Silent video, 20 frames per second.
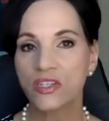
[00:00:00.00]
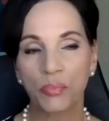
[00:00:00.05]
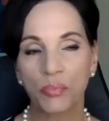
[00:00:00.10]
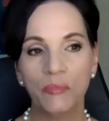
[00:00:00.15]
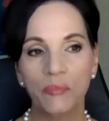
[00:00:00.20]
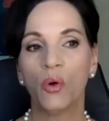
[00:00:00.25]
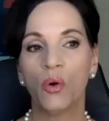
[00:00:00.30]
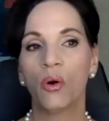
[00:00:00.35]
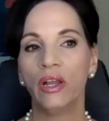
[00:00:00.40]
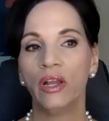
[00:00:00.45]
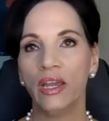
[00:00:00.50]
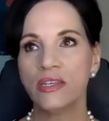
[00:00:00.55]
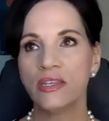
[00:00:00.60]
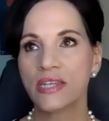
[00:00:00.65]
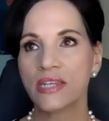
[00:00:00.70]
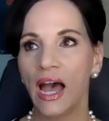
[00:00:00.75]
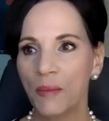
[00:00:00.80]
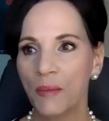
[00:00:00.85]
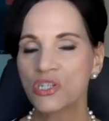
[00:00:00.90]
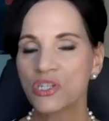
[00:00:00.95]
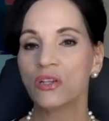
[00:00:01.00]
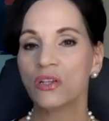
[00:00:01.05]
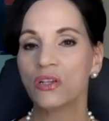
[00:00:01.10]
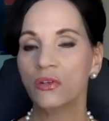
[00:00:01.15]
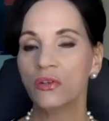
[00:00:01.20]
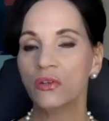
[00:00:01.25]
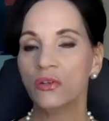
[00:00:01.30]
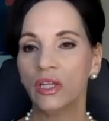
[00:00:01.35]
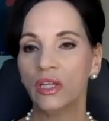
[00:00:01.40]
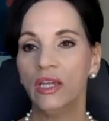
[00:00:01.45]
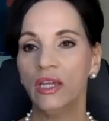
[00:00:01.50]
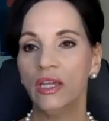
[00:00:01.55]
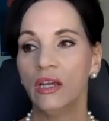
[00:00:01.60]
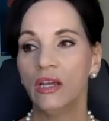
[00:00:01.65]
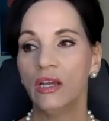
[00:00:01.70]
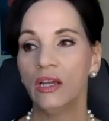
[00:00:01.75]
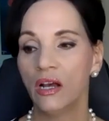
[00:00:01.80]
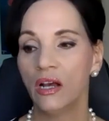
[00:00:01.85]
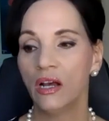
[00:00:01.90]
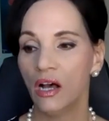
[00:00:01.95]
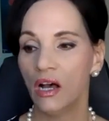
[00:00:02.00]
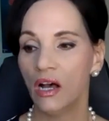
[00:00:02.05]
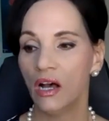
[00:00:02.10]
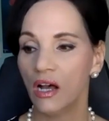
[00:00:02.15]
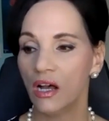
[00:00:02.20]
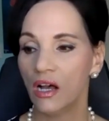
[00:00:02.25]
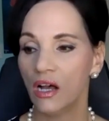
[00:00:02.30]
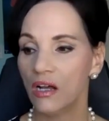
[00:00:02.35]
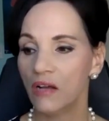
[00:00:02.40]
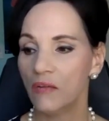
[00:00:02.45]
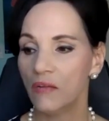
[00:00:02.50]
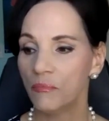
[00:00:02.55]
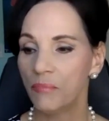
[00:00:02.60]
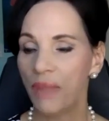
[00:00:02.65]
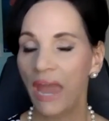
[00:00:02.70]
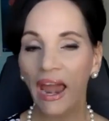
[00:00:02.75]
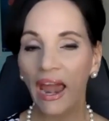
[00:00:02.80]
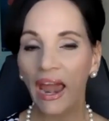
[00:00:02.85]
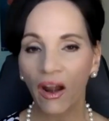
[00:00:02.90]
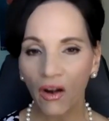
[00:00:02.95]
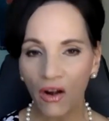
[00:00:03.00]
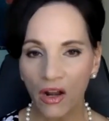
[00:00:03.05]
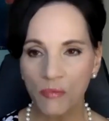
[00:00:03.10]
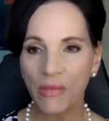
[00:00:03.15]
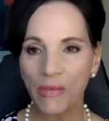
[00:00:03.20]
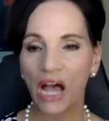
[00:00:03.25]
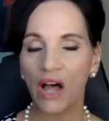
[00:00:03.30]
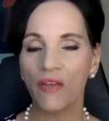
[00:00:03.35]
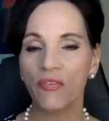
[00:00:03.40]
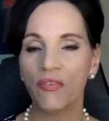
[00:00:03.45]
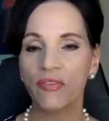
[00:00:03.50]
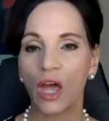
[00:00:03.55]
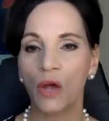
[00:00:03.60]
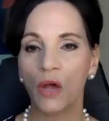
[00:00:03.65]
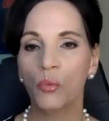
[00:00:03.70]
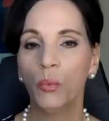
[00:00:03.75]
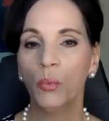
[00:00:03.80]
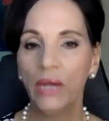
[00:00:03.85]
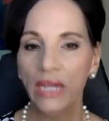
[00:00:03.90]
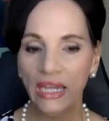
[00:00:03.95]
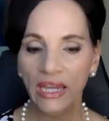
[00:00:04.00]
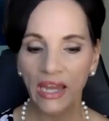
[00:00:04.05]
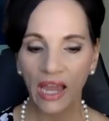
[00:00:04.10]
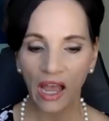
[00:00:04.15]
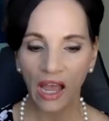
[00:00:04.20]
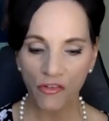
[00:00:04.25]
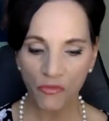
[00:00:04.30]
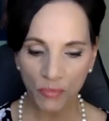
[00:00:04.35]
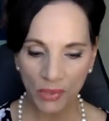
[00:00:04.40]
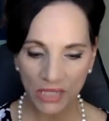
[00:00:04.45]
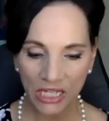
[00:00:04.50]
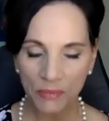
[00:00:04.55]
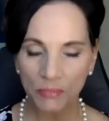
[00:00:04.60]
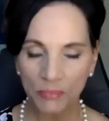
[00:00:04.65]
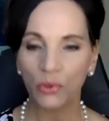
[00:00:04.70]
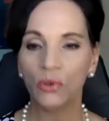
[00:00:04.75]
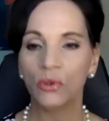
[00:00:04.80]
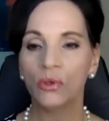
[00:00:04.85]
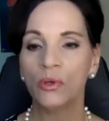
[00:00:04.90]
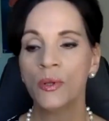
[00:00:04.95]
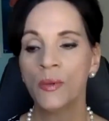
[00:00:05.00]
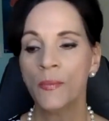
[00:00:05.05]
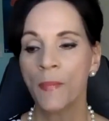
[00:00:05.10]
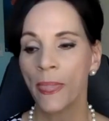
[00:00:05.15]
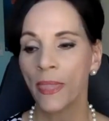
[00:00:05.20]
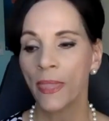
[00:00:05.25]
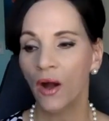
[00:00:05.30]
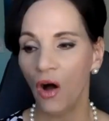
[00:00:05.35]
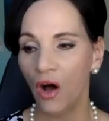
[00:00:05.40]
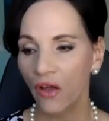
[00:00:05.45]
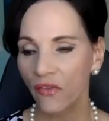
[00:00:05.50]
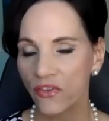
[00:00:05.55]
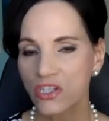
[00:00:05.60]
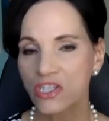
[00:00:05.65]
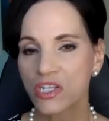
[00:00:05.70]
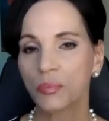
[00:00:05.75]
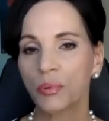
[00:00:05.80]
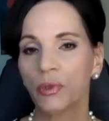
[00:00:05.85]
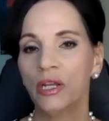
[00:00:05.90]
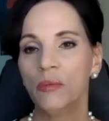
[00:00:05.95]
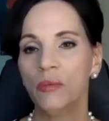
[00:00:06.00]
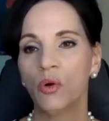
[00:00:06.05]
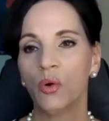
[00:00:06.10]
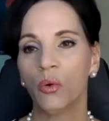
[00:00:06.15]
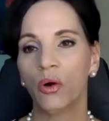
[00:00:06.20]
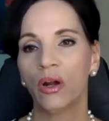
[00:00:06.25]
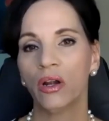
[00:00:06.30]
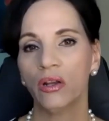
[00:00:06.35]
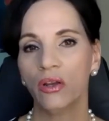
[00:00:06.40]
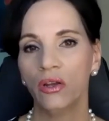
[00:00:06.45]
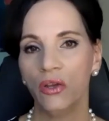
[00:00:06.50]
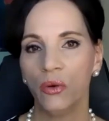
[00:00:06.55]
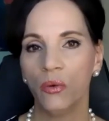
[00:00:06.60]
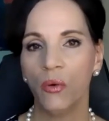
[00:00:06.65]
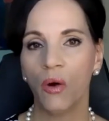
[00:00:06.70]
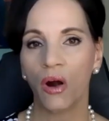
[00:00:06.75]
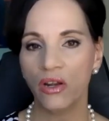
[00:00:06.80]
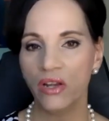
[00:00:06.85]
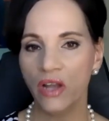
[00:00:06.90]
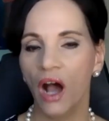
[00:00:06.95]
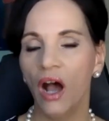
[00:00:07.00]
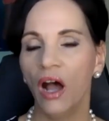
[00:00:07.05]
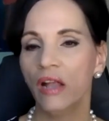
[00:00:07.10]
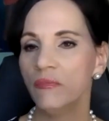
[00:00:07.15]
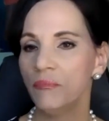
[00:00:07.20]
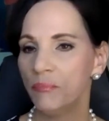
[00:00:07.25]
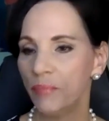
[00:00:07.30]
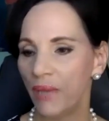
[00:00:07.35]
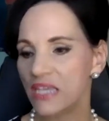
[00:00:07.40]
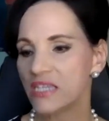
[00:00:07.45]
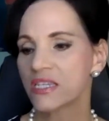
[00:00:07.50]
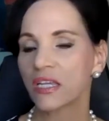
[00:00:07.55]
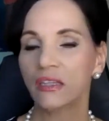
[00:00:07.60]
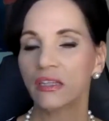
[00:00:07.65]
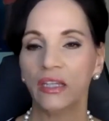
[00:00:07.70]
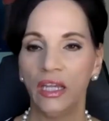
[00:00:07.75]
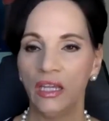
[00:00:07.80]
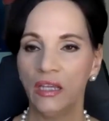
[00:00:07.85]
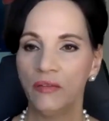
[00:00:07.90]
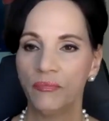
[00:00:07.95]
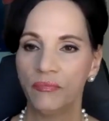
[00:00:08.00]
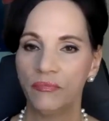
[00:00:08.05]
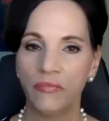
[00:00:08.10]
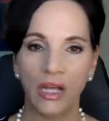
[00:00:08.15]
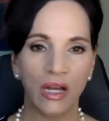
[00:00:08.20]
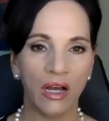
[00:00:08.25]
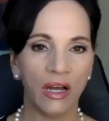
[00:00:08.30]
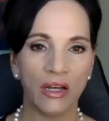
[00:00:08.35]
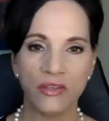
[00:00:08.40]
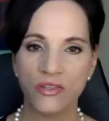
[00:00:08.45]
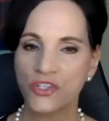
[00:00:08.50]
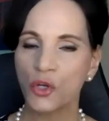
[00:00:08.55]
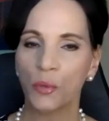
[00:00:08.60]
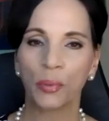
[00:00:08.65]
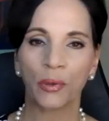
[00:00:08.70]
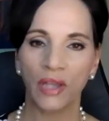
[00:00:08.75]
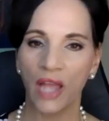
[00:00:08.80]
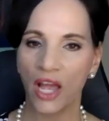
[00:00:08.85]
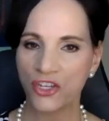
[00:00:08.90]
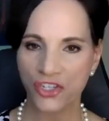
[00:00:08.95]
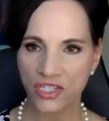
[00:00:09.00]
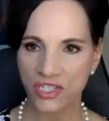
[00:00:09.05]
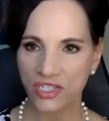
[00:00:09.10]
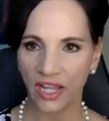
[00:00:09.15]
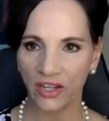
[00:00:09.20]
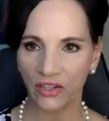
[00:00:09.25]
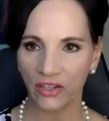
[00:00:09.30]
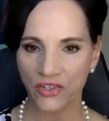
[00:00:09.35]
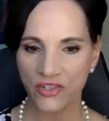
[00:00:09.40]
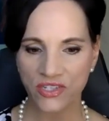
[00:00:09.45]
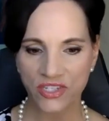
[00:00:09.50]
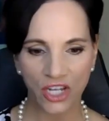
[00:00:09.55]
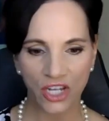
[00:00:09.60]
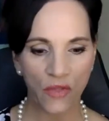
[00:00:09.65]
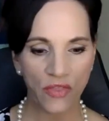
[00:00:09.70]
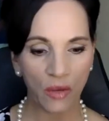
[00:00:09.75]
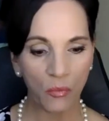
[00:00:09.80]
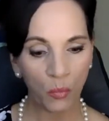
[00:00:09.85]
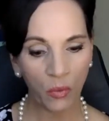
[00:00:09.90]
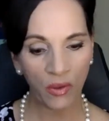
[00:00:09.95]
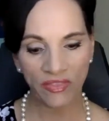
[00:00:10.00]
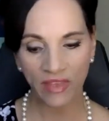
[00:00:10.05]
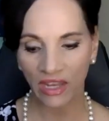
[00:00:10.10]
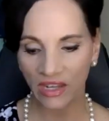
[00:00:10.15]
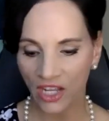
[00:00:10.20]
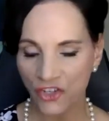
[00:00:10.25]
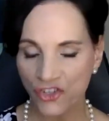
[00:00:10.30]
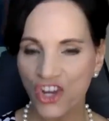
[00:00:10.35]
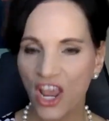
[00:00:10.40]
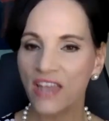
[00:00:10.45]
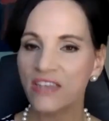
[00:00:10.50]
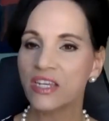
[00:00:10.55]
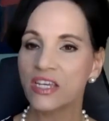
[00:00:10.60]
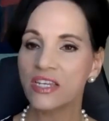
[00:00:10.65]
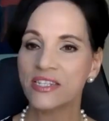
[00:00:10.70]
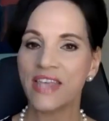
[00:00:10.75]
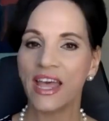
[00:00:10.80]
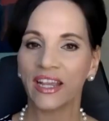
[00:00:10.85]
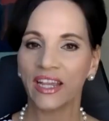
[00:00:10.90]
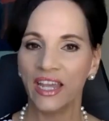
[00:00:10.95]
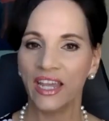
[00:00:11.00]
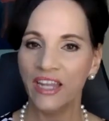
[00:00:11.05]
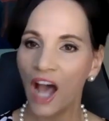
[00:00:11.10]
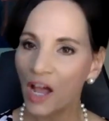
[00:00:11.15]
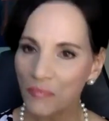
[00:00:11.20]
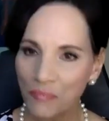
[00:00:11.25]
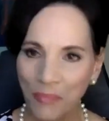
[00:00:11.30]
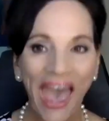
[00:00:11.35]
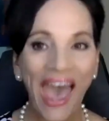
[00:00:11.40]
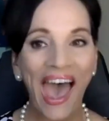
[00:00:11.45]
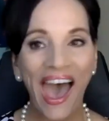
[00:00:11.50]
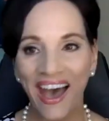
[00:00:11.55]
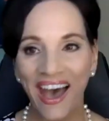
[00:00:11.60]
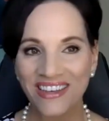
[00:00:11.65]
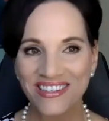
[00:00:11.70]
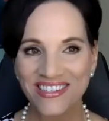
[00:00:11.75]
that the Supreme Court is absolutely uh, paramount, that we have people on the Supreme Court who are not basically uh, super legislators, you know, that, that agendas that cannot pass